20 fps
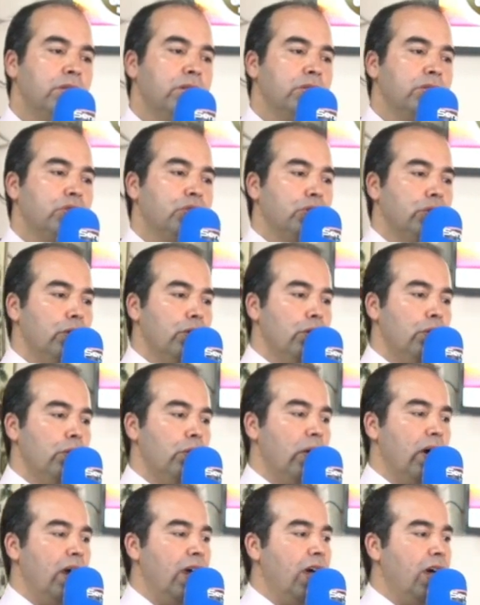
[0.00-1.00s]

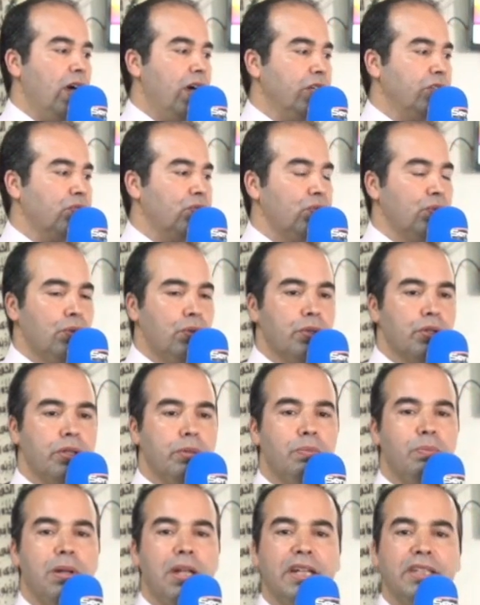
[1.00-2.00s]
So as for
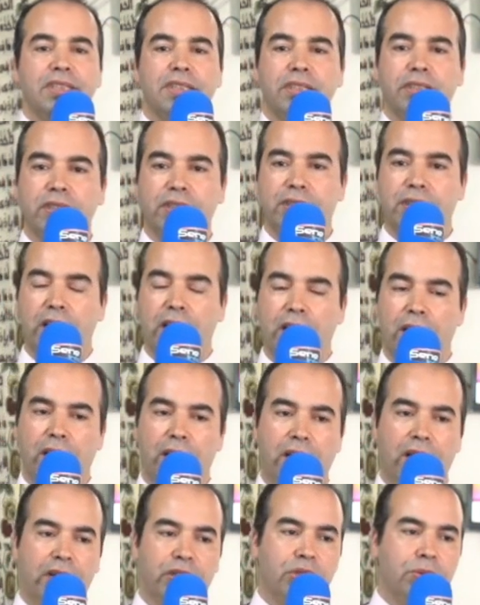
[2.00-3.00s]
the blessings that
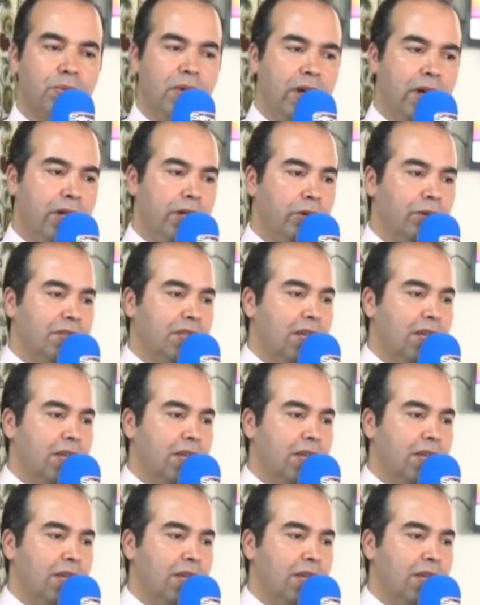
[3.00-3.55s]
Allah subhanahu wa